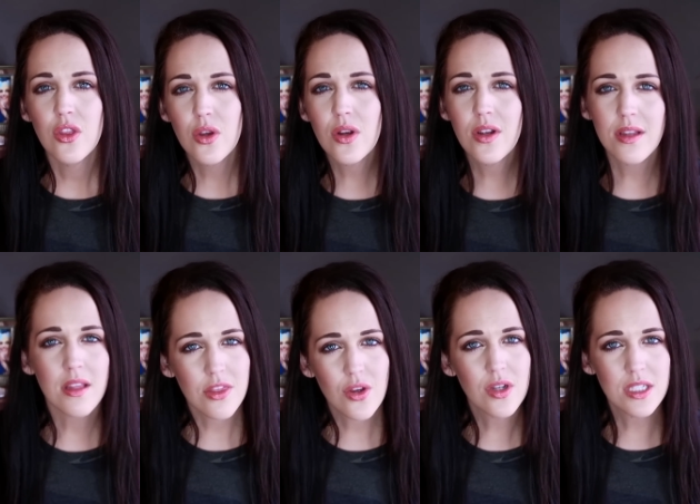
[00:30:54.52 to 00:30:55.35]
they're,
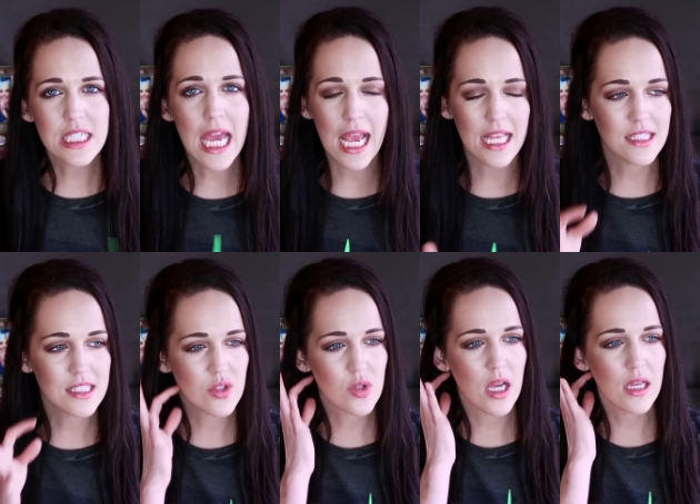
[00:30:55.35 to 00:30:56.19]
they're intense.
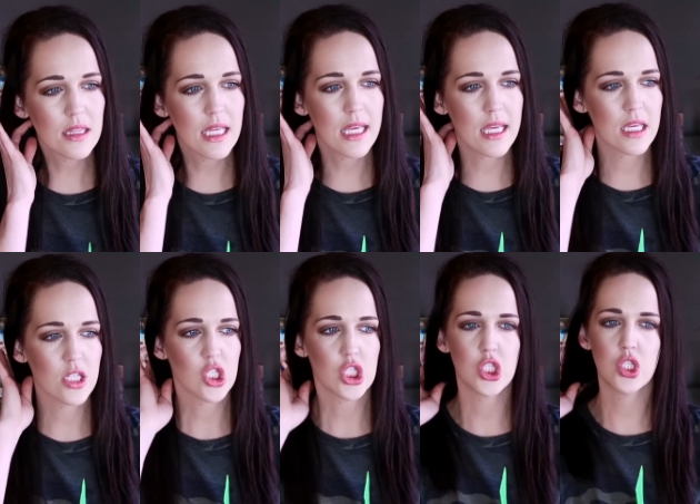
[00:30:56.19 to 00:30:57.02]
They're not like
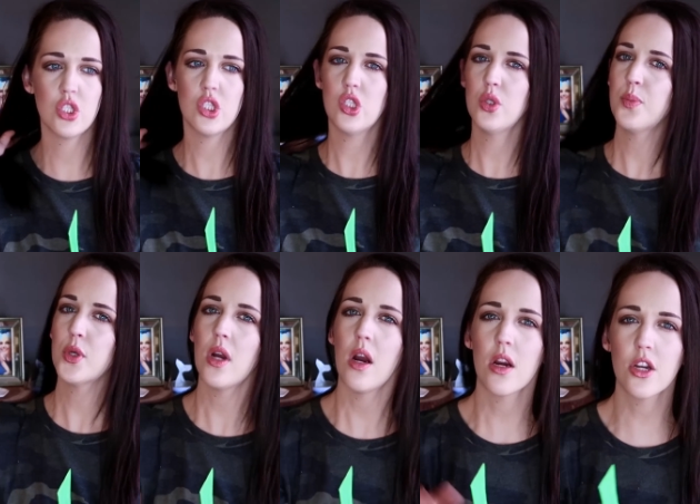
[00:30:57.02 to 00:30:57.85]

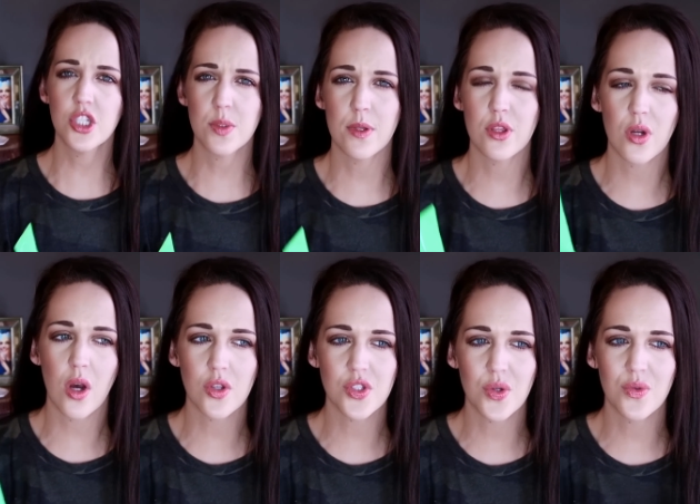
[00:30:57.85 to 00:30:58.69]
super harsh, but they're
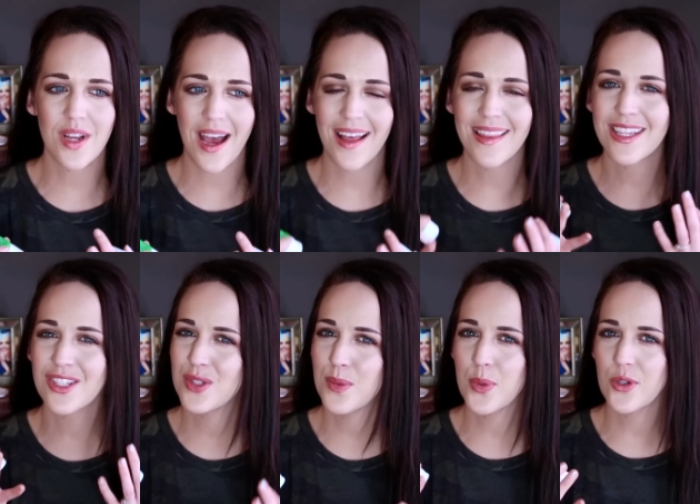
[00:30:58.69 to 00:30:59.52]
also not like
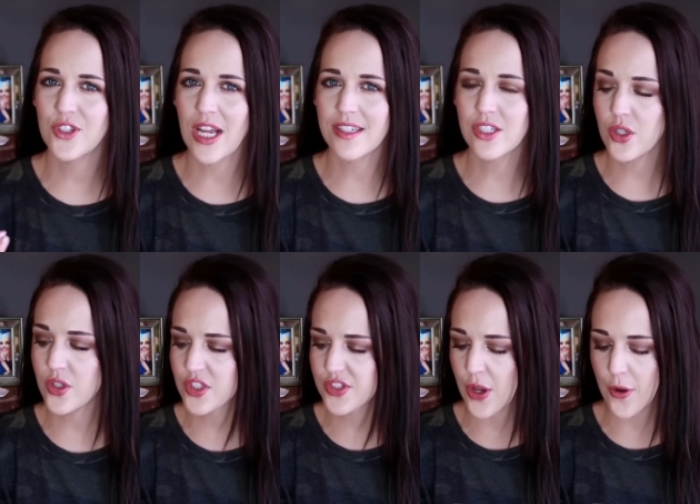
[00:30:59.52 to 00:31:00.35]
super
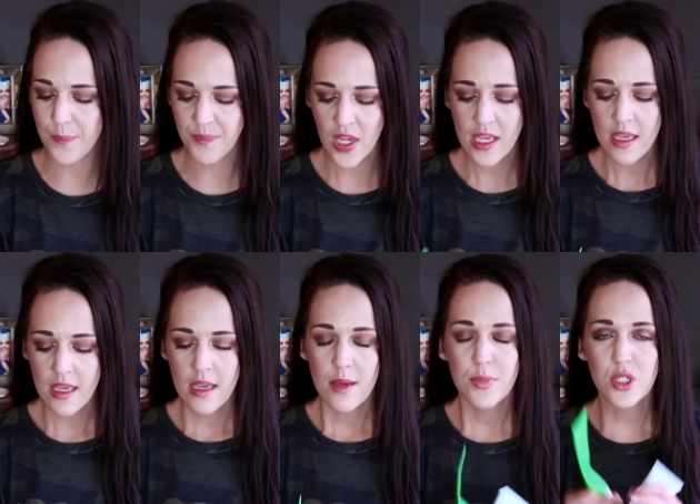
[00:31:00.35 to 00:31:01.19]
gentle. So
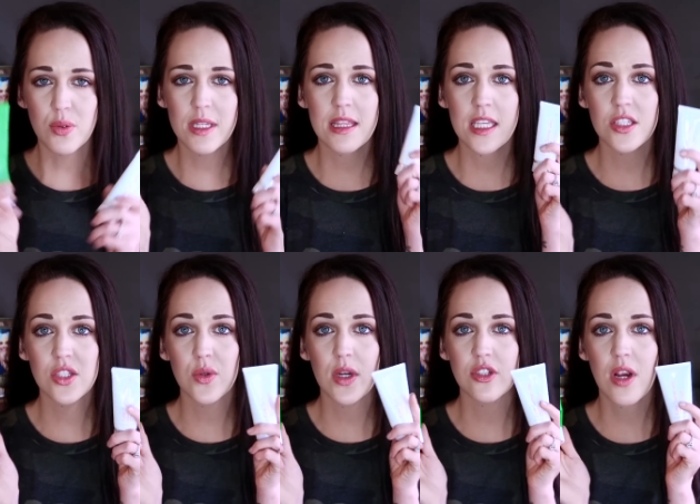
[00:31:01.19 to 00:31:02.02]
between these
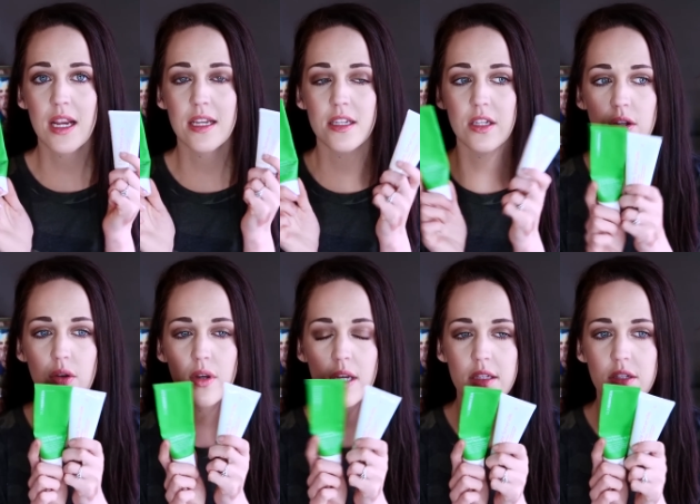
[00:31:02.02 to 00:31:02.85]
two I try and
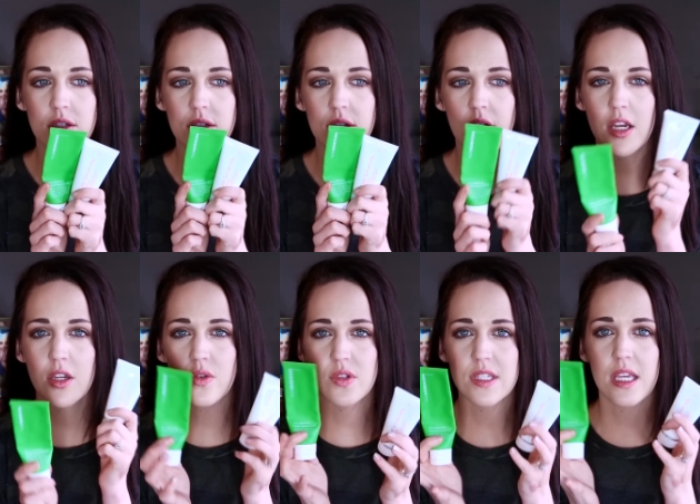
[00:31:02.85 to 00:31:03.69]
and, and
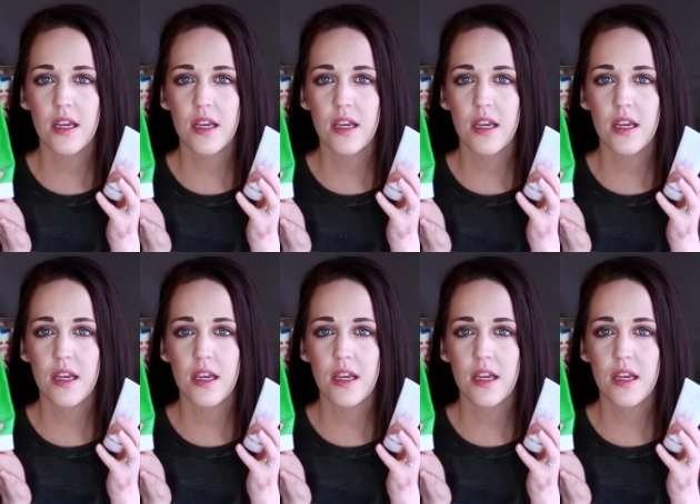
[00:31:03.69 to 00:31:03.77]
use